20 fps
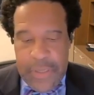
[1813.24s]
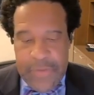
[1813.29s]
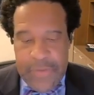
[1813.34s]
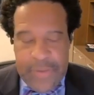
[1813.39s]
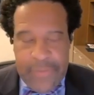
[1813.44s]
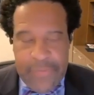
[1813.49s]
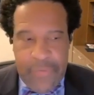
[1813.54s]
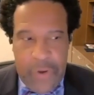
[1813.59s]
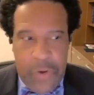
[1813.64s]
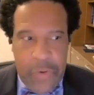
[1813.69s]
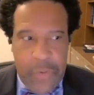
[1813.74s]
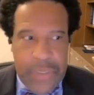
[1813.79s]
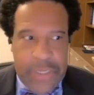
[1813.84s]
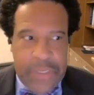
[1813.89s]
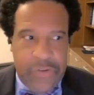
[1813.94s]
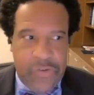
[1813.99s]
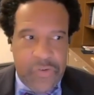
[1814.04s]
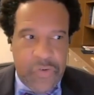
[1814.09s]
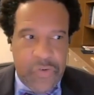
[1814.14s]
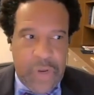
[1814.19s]
is I've
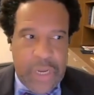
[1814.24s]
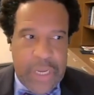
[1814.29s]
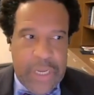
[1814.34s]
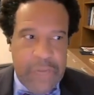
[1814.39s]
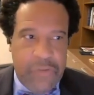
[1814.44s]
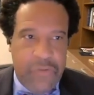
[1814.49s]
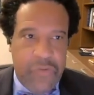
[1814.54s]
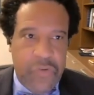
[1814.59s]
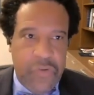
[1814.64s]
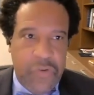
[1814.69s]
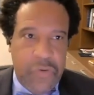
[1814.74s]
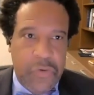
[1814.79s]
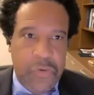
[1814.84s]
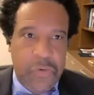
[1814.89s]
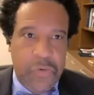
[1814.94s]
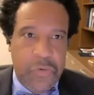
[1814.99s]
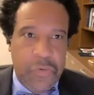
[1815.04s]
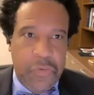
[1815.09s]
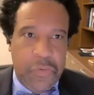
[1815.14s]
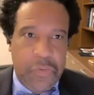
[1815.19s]
always tried
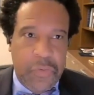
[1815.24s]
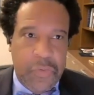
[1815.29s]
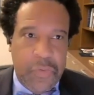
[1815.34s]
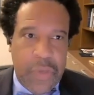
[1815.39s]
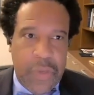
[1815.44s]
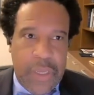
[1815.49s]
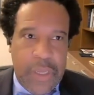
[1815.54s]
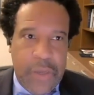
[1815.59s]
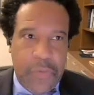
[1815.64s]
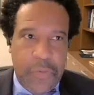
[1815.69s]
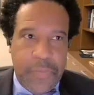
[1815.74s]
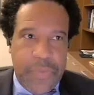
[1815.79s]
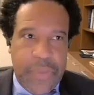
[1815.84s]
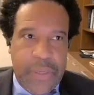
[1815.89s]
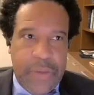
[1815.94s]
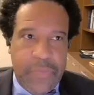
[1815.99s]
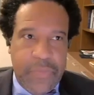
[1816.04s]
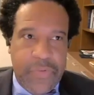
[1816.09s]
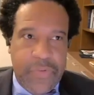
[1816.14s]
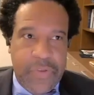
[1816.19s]
to help
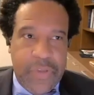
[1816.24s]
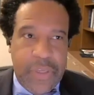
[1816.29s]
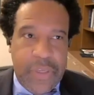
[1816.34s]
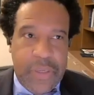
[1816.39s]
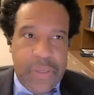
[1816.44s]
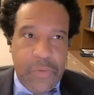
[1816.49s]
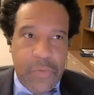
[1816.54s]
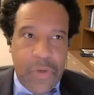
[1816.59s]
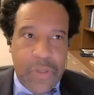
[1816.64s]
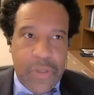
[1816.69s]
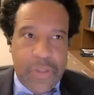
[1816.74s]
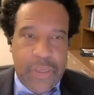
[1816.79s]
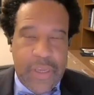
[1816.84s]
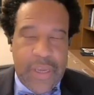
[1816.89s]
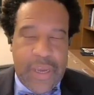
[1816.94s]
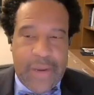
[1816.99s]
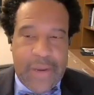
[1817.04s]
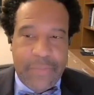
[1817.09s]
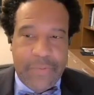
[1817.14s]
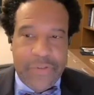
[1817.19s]
them see what
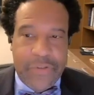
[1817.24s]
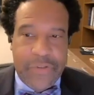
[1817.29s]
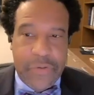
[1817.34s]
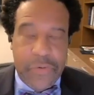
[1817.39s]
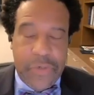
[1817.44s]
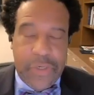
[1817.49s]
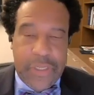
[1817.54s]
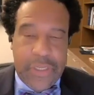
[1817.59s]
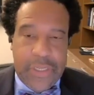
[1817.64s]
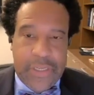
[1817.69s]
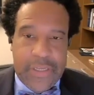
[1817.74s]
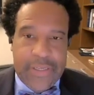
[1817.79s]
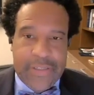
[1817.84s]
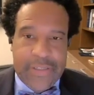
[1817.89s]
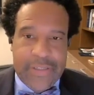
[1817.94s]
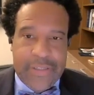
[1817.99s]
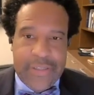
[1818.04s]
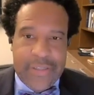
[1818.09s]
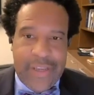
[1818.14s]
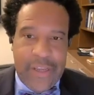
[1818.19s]
the opportunity
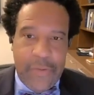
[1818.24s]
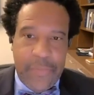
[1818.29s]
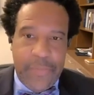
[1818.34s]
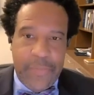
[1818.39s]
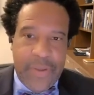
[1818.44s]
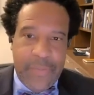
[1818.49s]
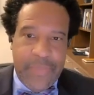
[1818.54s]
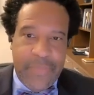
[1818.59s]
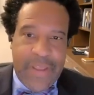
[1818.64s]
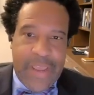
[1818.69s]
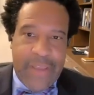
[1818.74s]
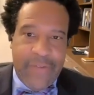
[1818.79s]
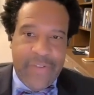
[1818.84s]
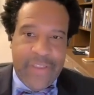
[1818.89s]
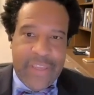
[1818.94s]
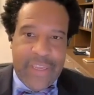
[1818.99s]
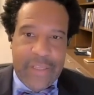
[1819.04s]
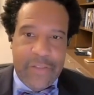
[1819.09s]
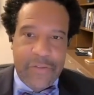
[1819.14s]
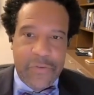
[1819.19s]
is and to help them
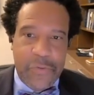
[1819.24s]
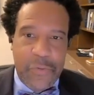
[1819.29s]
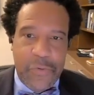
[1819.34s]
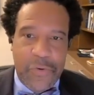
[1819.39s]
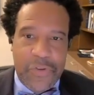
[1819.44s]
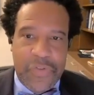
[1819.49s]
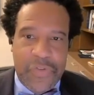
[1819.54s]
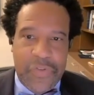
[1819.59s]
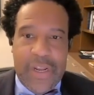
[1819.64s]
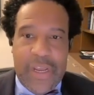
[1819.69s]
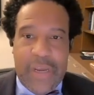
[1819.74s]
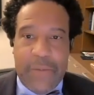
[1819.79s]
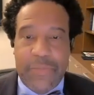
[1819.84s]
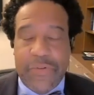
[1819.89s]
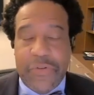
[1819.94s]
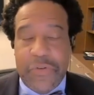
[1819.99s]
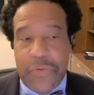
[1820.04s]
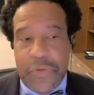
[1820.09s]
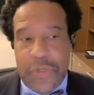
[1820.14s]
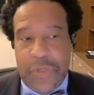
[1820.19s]
navigate towards that
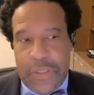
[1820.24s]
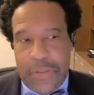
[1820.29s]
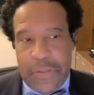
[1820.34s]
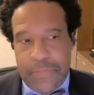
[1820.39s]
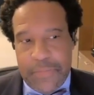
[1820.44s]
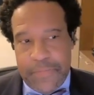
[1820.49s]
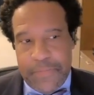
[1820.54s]
opportunity.